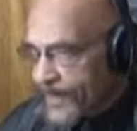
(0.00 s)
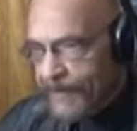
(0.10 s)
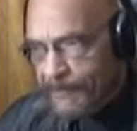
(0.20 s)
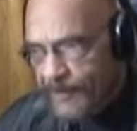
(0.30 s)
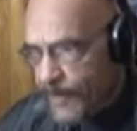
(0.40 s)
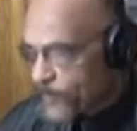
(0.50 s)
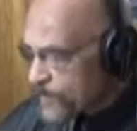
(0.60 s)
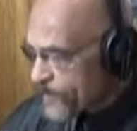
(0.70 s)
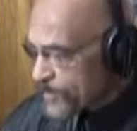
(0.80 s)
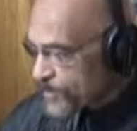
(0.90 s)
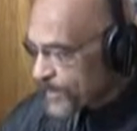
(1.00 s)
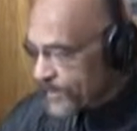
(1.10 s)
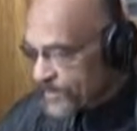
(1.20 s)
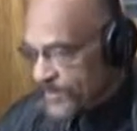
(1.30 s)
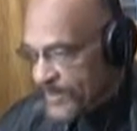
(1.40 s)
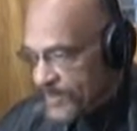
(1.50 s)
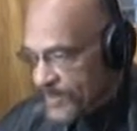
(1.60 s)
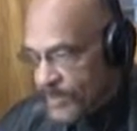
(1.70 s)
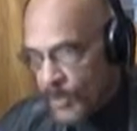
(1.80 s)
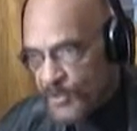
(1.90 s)
a very special guest,
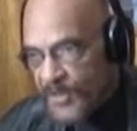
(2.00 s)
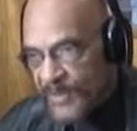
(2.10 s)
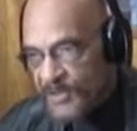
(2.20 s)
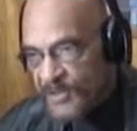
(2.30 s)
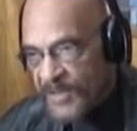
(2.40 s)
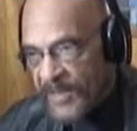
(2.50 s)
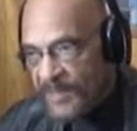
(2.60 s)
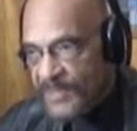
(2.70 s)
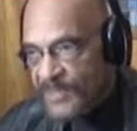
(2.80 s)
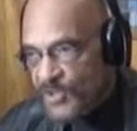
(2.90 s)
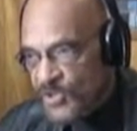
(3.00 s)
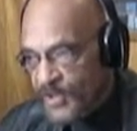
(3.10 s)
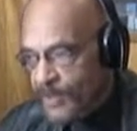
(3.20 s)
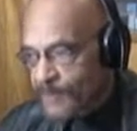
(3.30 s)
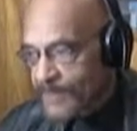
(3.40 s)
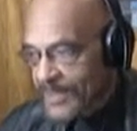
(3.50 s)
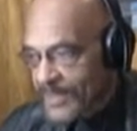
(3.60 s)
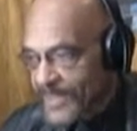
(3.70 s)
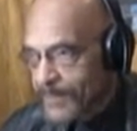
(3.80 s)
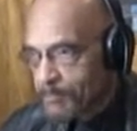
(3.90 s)
Los Angeles County Sheriff
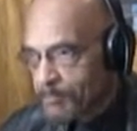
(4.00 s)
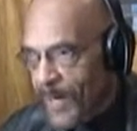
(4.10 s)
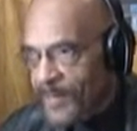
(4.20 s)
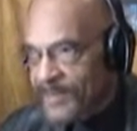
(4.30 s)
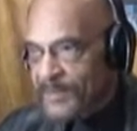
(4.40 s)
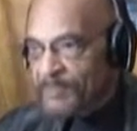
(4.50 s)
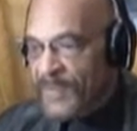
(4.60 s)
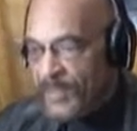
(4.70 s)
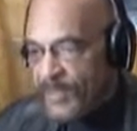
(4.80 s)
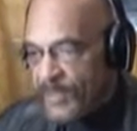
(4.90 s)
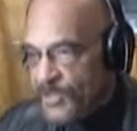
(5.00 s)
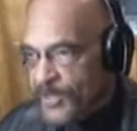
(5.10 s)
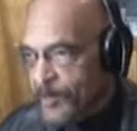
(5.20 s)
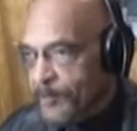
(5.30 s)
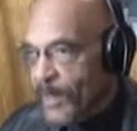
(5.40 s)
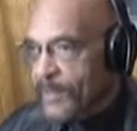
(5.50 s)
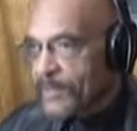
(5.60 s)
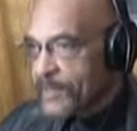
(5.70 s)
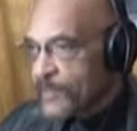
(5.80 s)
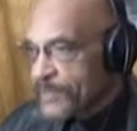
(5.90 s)
Lee Baca. Sheriff
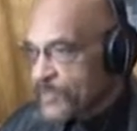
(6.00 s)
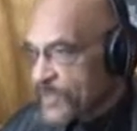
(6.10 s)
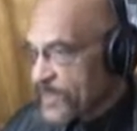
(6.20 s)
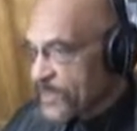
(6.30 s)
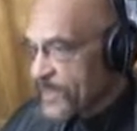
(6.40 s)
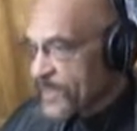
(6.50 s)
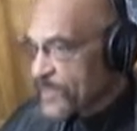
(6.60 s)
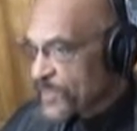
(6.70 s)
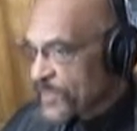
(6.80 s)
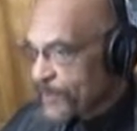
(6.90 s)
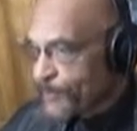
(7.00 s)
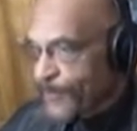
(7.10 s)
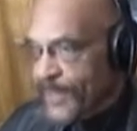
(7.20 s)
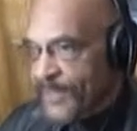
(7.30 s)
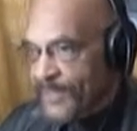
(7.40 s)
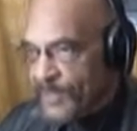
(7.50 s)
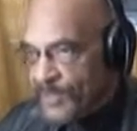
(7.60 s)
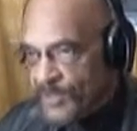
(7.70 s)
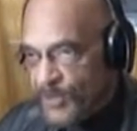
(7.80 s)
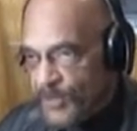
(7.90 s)
Baca is a good friend, a good
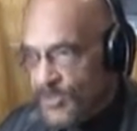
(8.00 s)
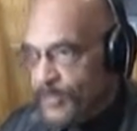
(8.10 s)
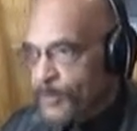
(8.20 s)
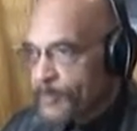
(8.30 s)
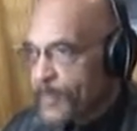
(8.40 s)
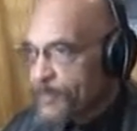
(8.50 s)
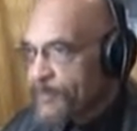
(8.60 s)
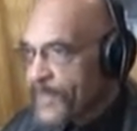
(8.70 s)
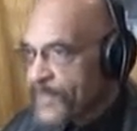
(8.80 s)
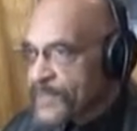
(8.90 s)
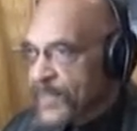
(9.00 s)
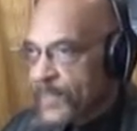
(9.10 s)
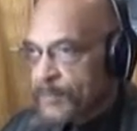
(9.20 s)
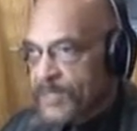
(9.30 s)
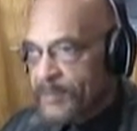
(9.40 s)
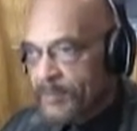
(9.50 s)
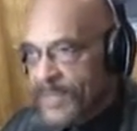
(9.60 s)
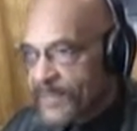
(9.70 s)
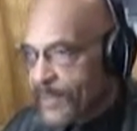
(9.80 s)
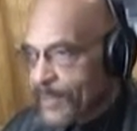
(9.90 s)
associate. We've met many times, had
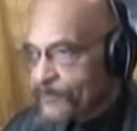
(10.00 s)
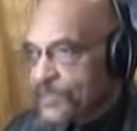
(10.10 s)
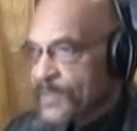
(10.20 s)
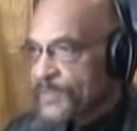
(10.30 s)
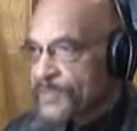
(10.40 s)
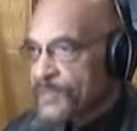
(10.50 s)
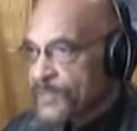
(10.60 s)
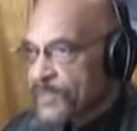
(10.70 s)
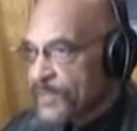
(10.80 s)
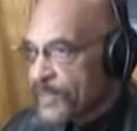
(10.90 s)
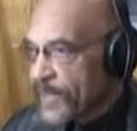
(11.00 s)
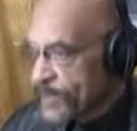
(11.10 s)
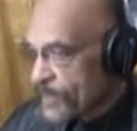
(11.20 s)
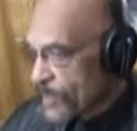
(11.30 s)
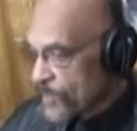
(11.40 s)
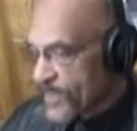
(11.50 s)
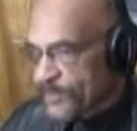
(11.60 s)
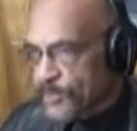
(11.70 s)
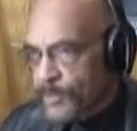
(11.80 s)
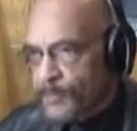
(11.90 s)
many conversations at our Los
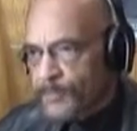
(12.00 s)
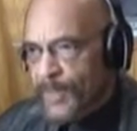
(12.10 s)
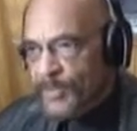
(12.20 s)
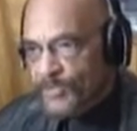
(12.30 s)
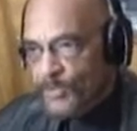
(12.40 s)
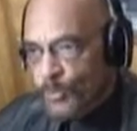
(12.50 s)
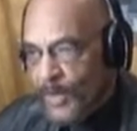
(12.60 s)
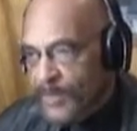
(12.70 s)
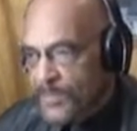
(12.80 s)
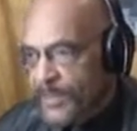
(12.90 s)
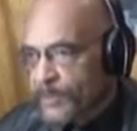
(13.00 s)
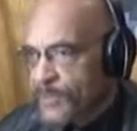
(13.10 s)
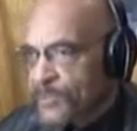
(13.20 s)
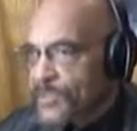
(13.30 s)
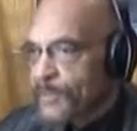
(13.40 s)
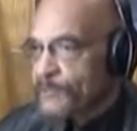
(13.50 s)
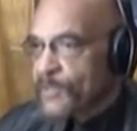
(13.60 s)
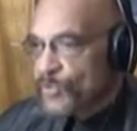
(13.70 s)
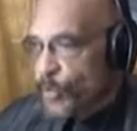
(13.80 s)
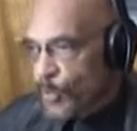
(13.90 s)
Angeles Urban Policy Roundtable. The sheriff
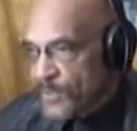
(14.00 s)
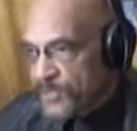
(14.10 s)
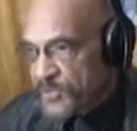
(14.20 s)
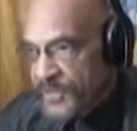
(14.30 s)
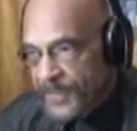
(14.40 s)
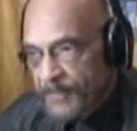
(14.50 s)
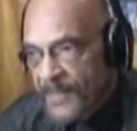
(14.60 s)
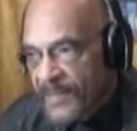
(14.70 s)
has graciously